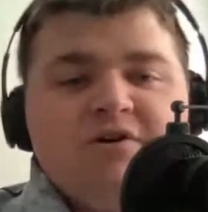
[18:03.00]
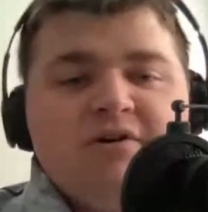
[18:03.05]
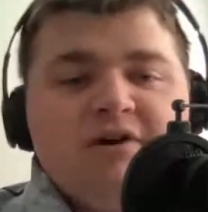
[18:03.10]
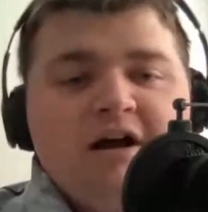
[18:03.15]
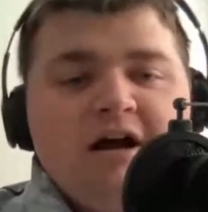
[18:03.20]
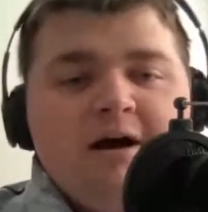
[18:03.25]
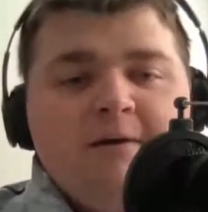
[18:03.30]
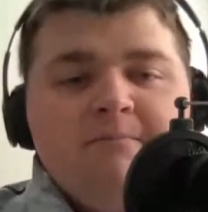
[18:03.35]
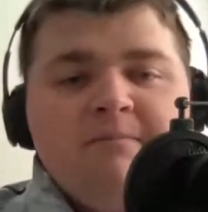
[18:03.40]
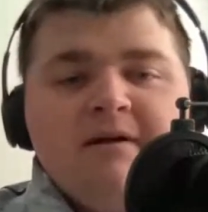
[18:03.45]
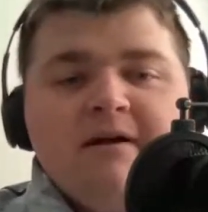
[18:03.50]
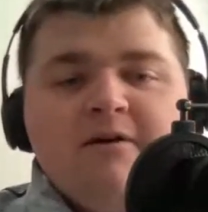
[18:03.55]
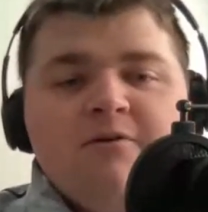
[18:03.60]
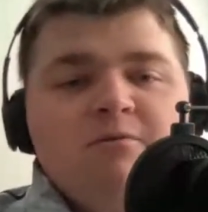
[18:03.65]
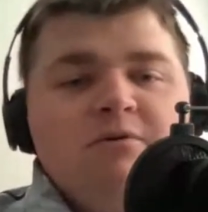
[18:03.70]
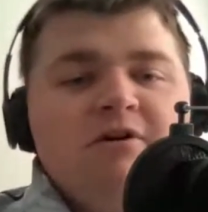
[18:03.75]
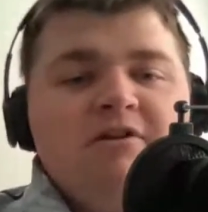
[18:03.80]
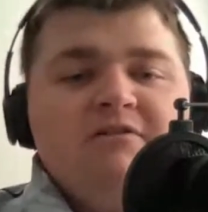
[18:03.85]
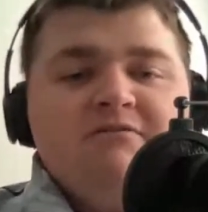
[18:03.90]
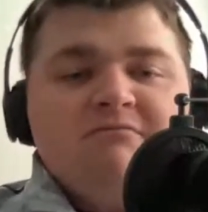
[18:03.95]
up
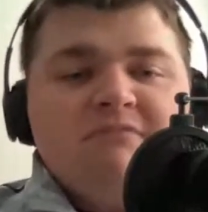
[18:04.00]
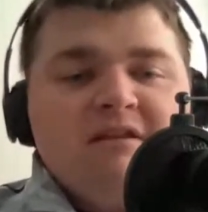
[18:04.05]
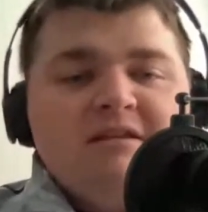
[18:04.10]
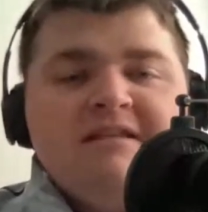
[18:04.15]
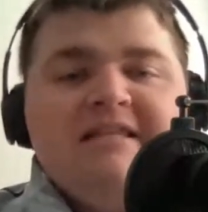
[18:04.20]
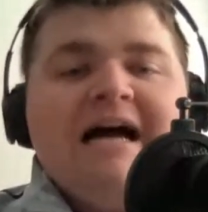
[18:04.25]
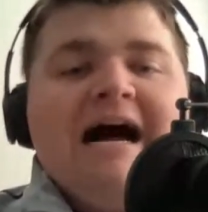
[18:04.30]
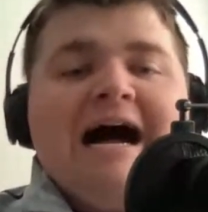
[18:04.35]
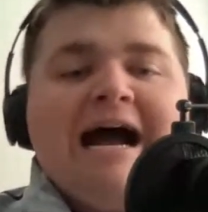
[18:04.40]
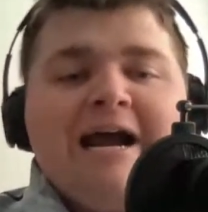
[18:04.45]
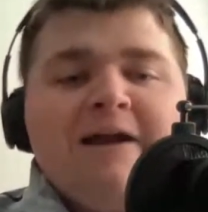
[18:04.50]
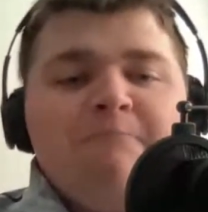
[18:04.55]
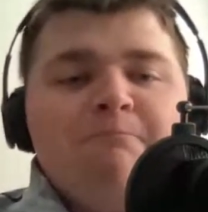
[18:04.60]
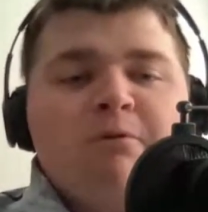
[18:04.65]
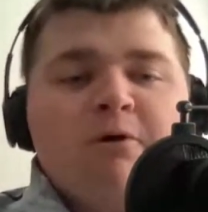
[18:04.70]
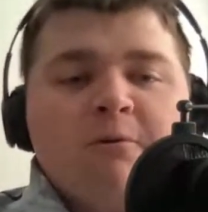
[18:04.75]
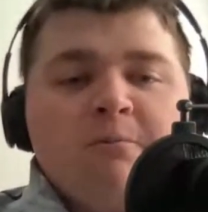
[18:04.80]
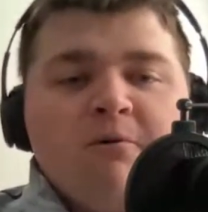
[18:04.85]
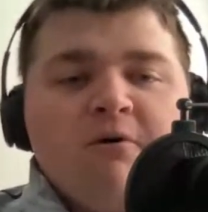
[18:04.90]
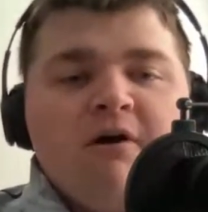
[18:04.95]
with dyed
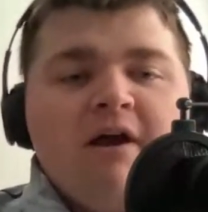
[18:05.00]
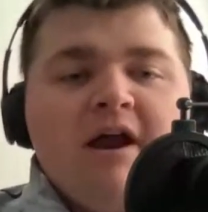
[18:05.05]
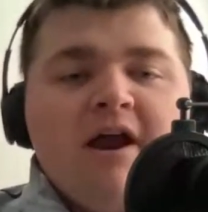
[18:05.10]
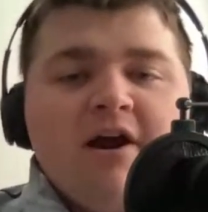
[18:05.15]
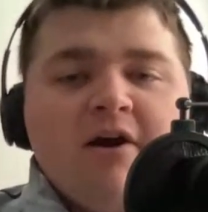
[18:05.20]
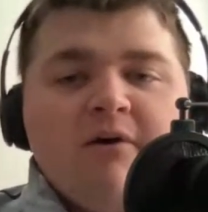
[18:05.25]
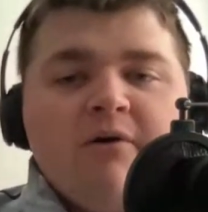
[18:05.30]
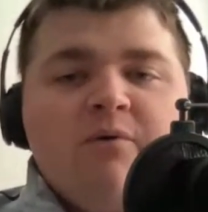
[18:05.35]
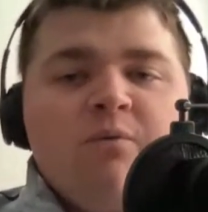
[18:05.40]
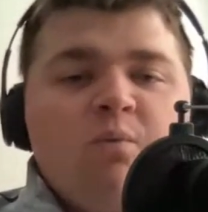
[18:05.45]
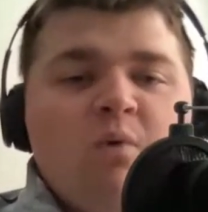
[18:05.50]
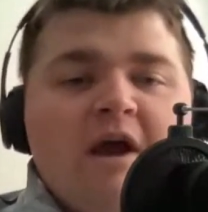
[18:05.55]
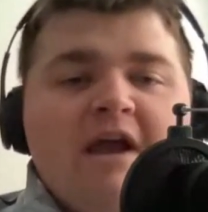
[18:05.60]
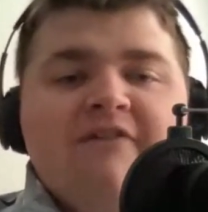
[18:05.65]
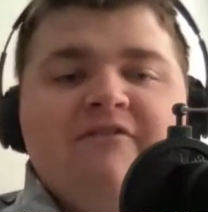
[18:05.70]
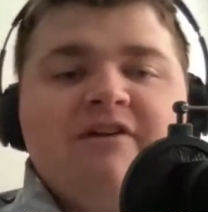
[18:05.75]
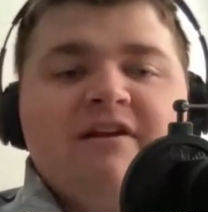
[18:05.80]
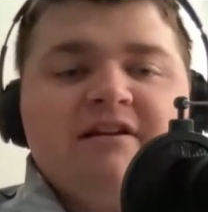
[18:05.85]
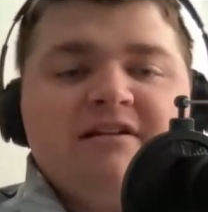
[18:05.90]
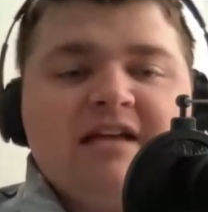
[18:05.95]
purple hair and waving
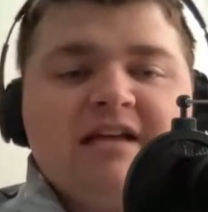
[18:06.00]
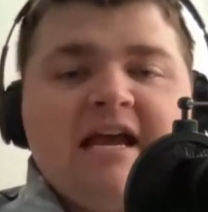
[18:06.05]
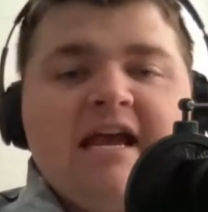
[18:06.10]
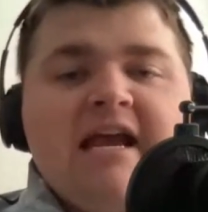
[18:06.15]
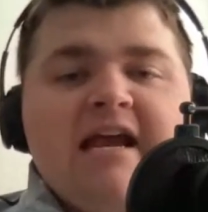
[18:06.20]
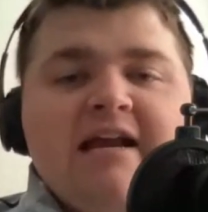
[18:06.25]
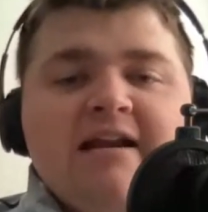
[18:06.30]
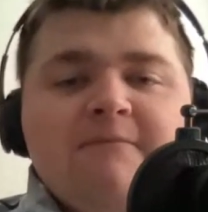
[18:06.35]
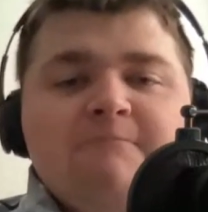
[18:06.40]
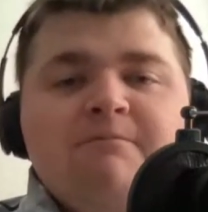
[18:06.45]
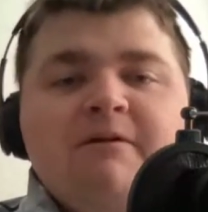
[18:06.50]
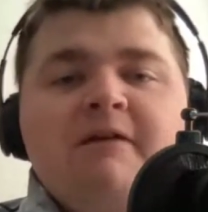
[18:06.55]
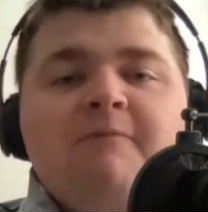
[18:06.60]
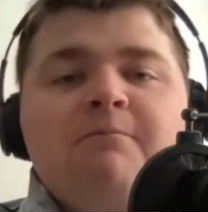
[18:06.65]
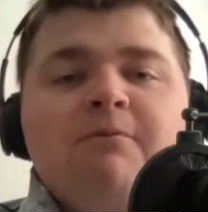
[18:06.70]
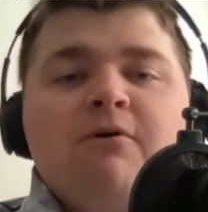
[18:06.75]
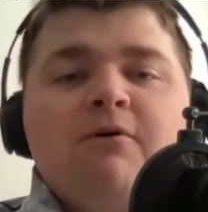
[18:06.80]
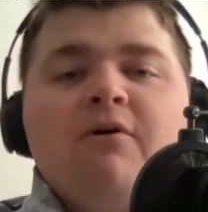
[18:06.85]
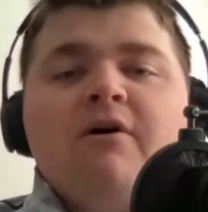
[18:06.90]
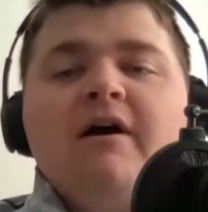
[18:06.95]
his hand at
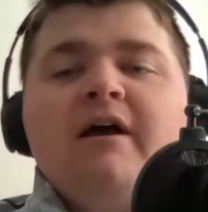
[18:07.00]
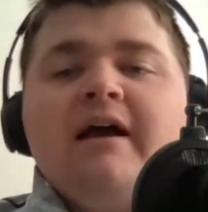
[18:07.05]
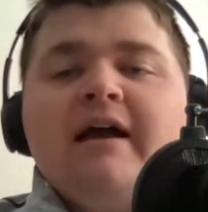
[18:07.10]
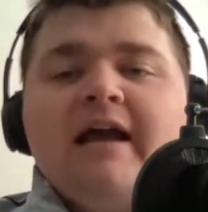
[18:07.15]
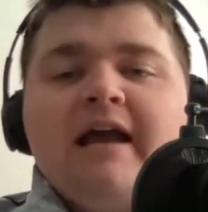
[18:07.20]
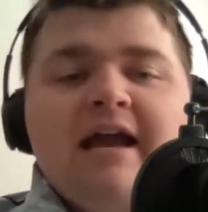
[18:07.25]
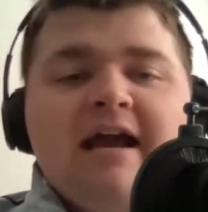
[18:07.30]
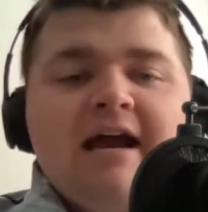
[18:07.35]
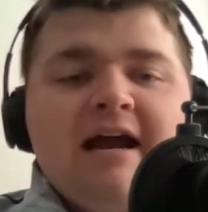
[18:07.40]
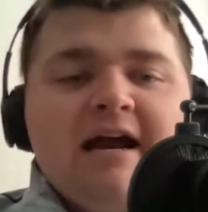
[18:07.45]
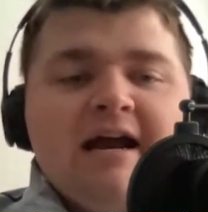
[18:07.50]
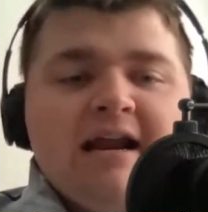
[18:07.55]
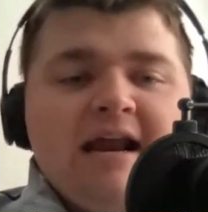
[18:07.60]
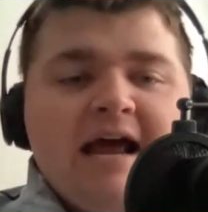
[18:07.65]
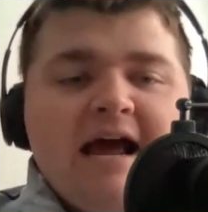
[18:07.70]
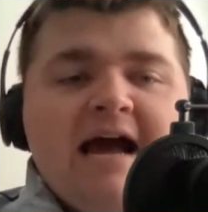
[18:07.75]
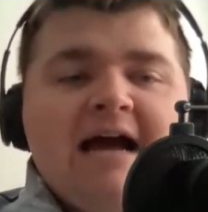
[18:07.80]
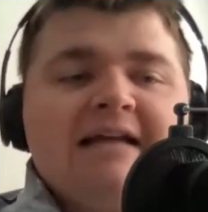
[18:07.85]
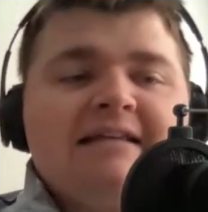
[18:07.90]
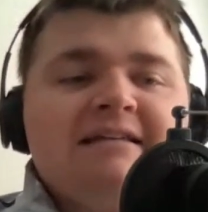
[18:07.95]
people and
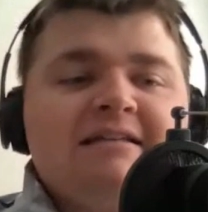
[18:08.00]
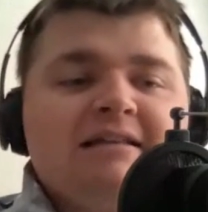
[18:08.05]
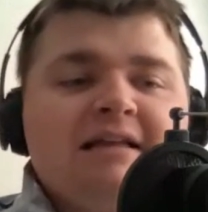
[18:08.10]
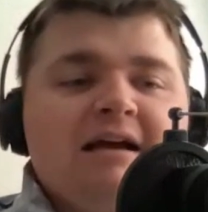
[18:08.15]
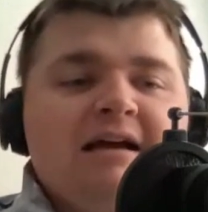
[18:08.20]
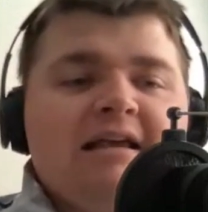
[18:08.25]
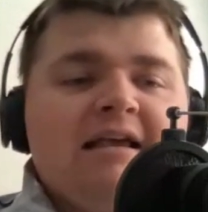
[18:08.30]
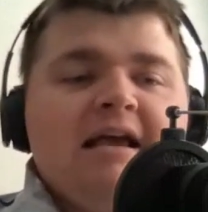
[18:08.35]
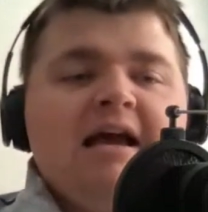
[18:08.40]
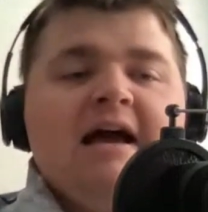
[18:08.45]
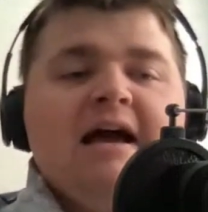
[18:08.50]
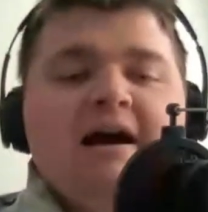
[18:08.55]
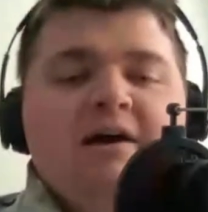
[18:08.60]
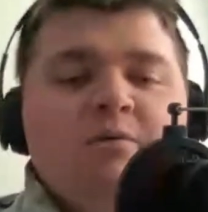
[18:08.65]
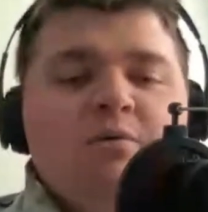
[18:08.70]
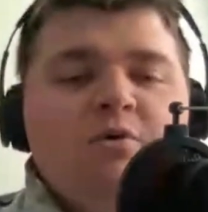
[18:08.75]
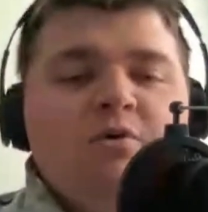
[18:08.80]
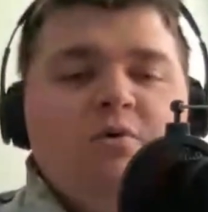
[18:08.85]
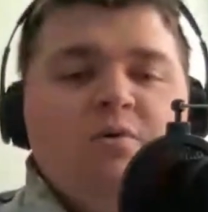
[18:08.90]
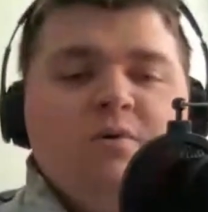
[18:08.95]
acting like, yeah,
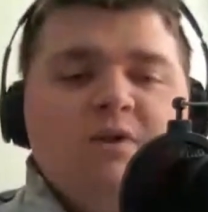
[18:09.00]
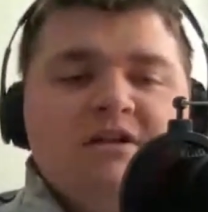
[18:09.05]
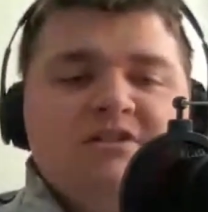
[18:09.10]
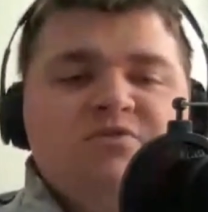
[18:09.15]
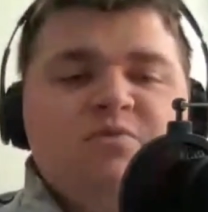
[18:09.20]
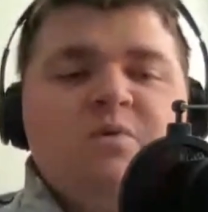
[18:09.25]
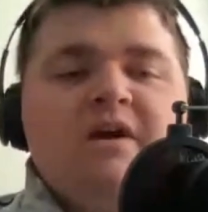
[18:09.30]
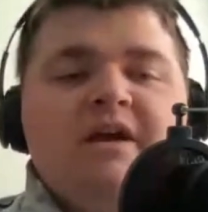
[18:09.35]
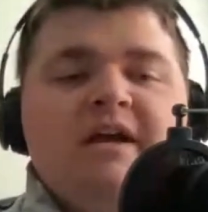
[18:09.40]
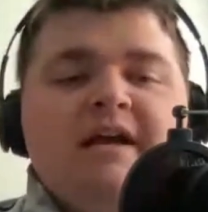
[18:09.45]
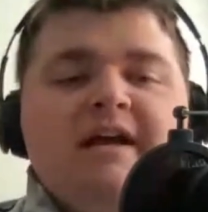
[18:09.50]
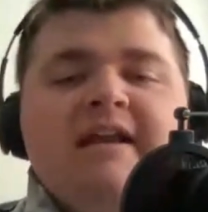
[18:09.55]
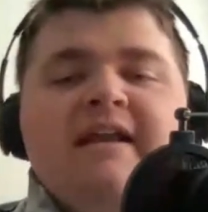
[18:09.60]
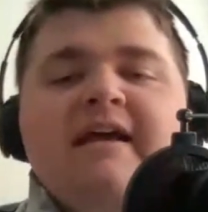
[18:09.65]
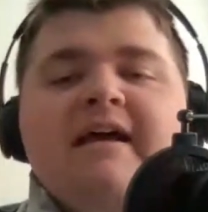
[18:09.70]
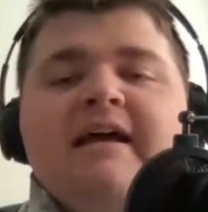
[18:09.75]
woo, let's win.